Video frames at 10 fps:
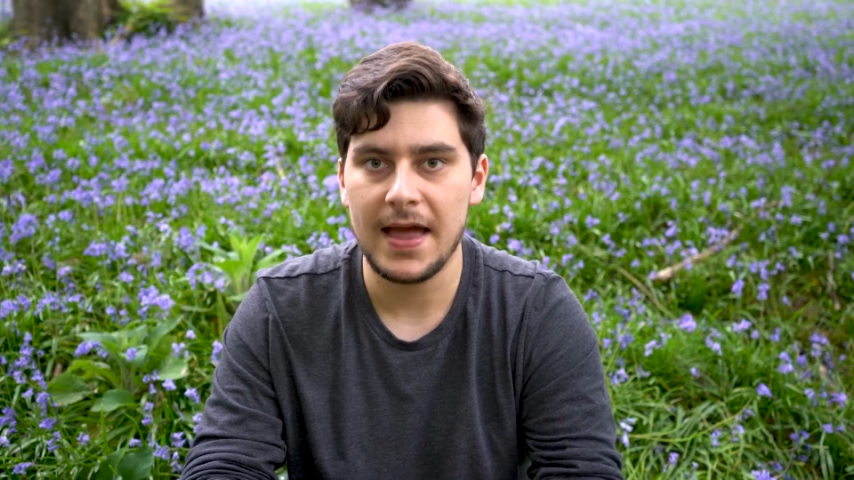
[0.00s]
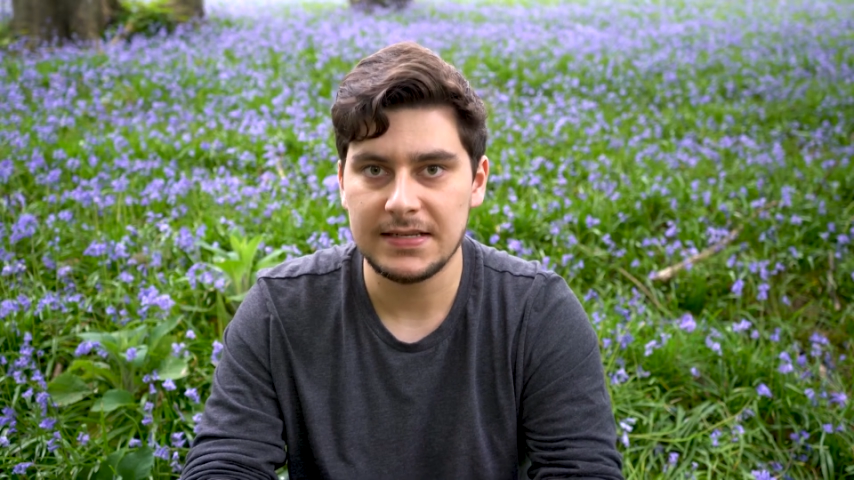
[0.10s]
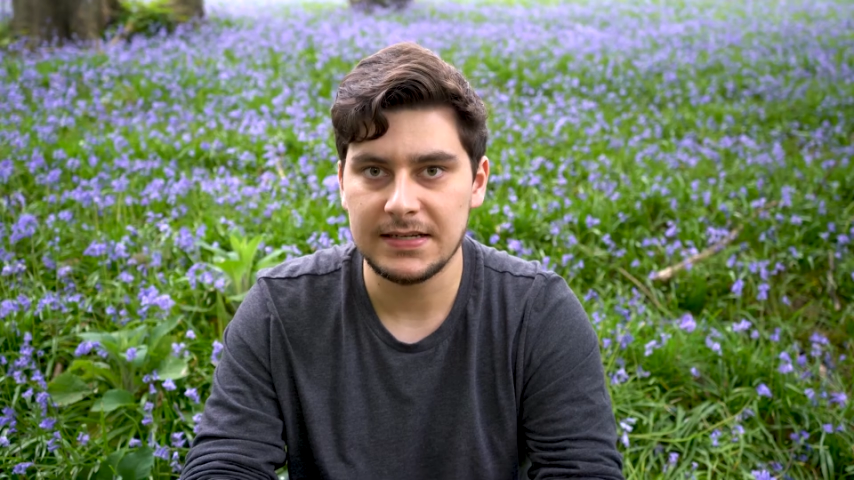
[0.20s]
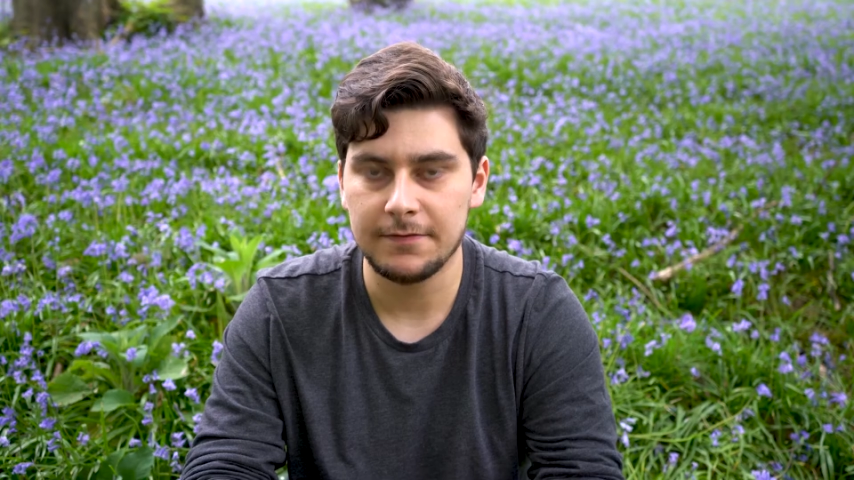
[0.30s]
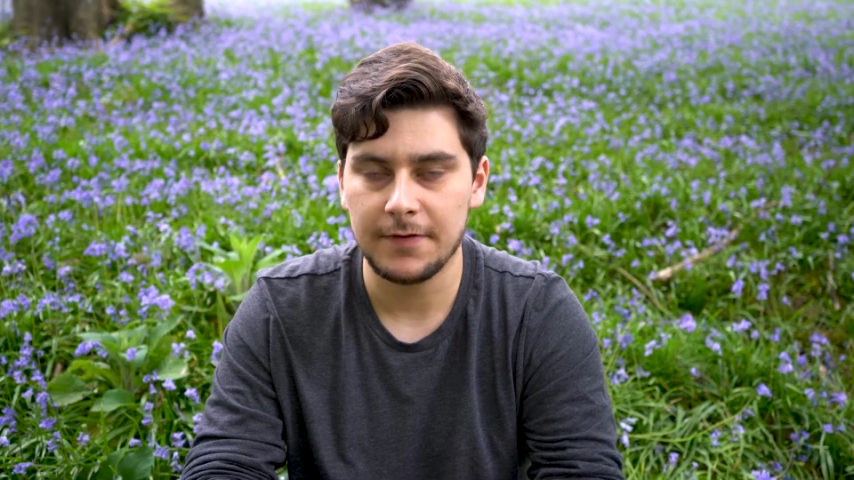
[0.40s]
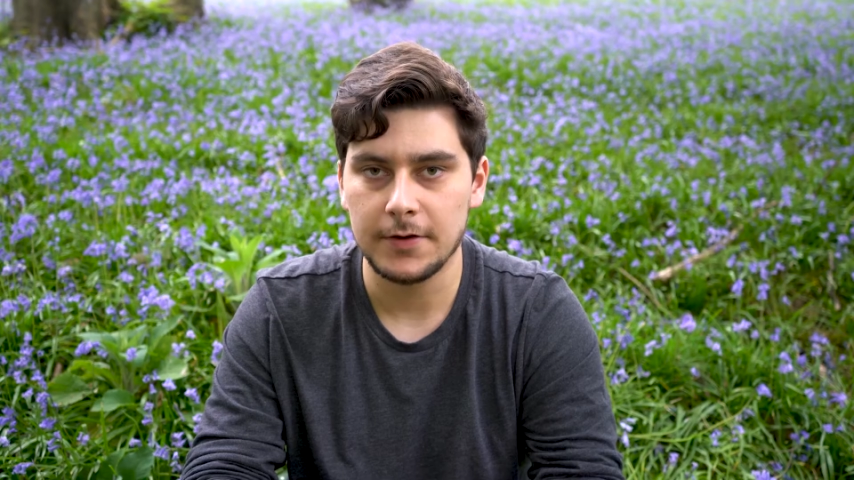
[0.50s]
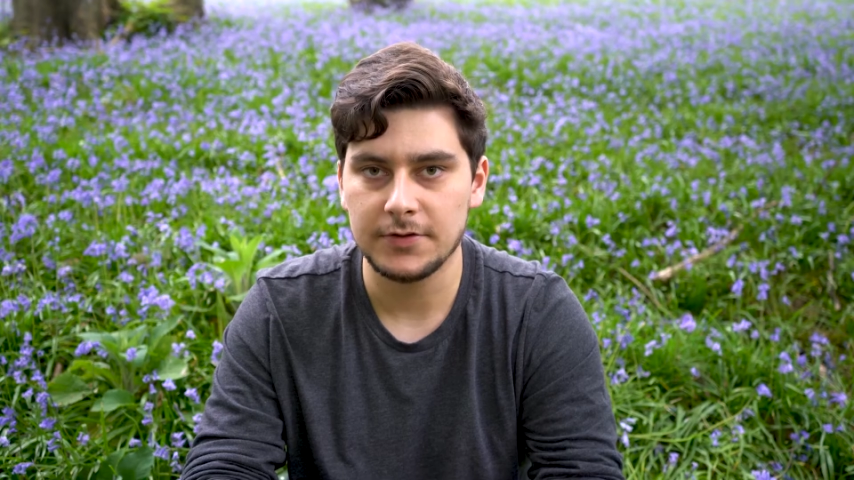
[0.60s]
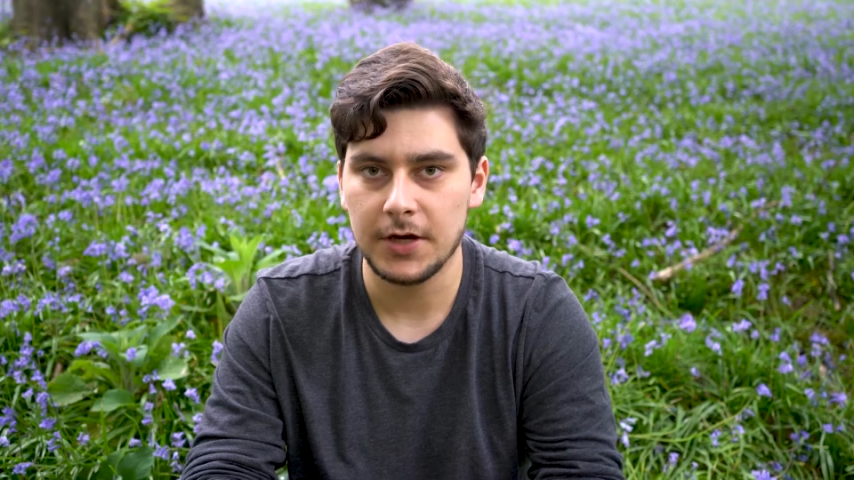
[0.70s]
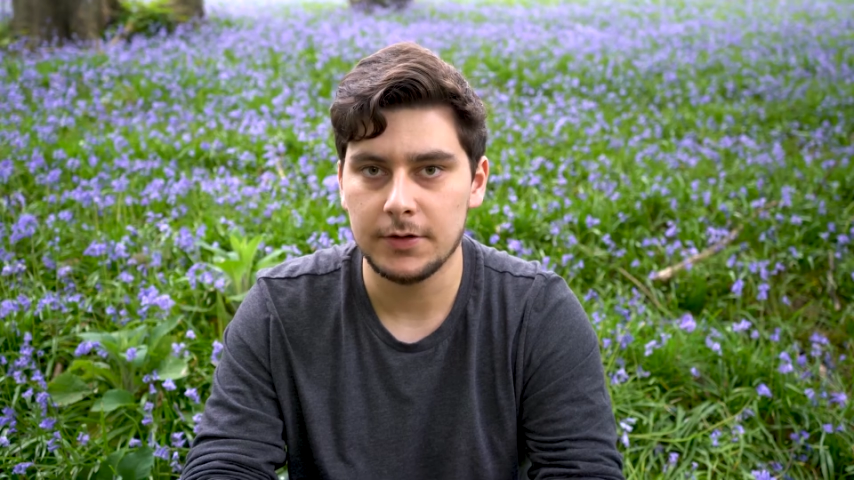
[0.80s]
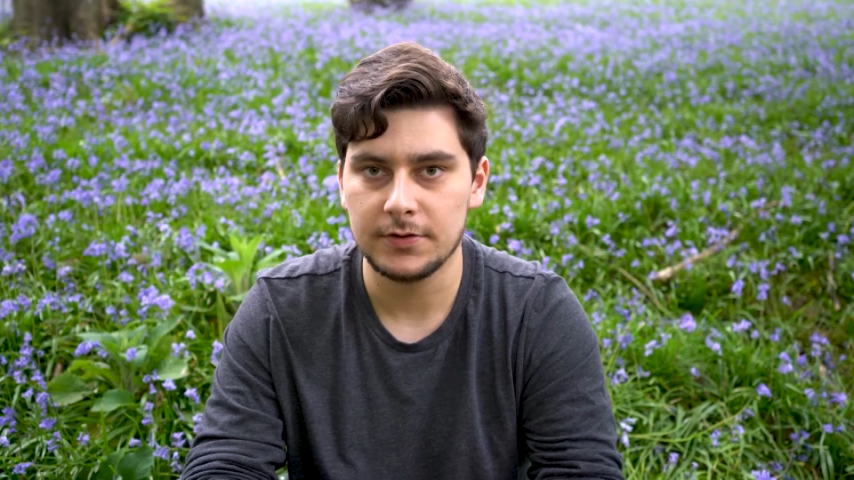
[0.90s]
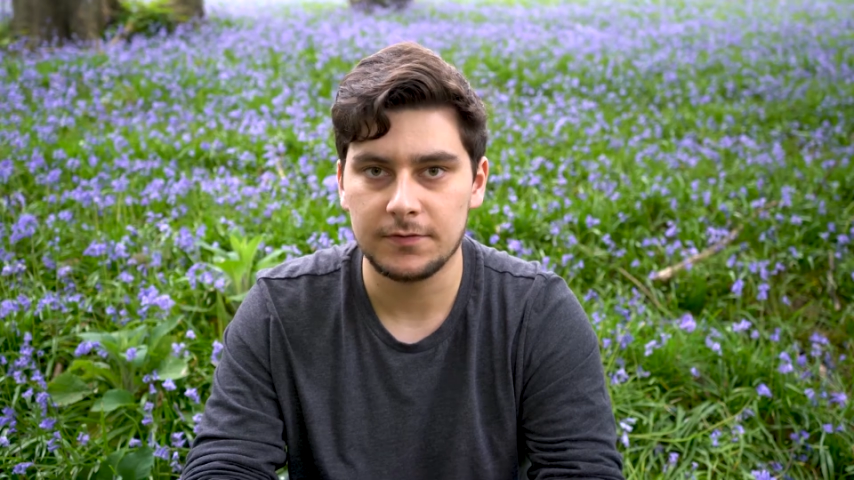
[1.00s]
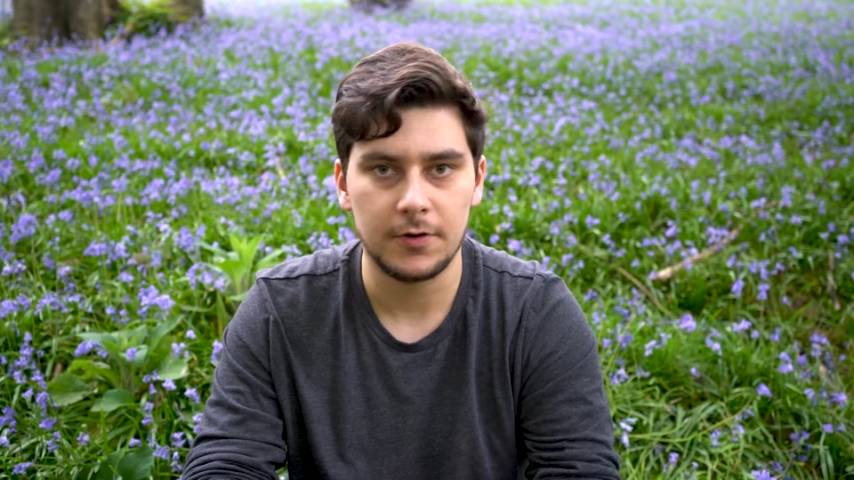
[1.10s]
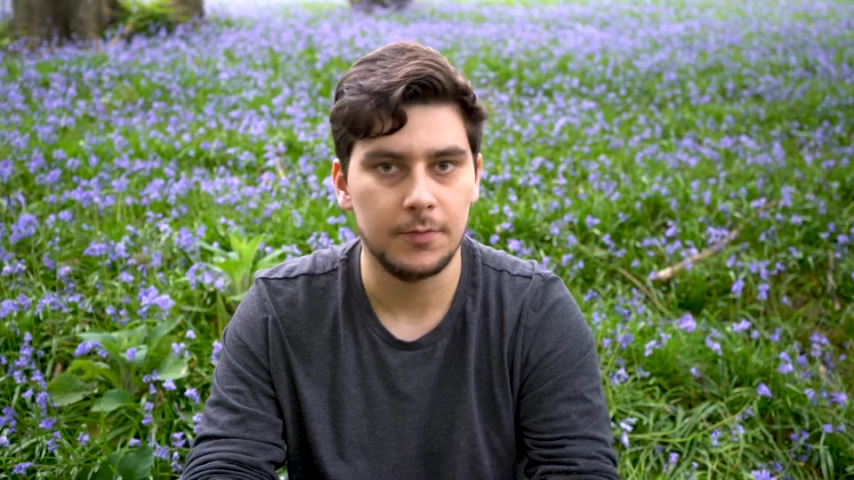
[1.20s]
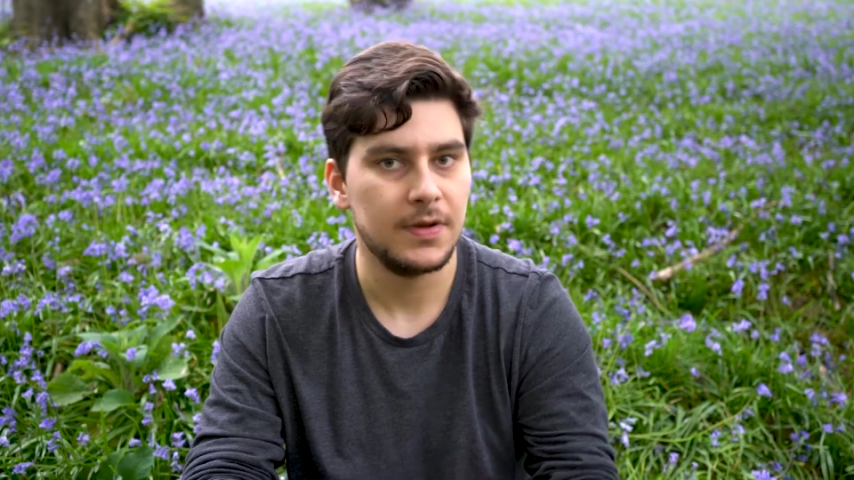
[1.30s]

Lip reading: editing photos, from